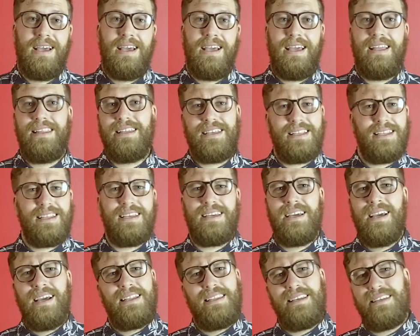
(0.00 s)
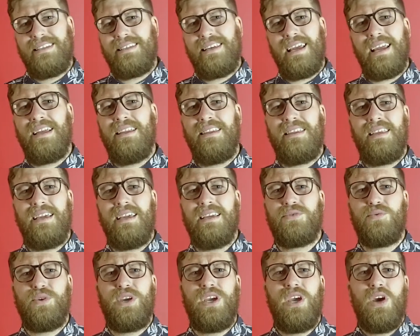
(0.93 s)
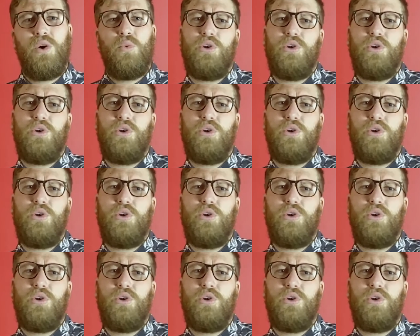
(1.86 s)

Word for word: And the, the, the, second thing is we,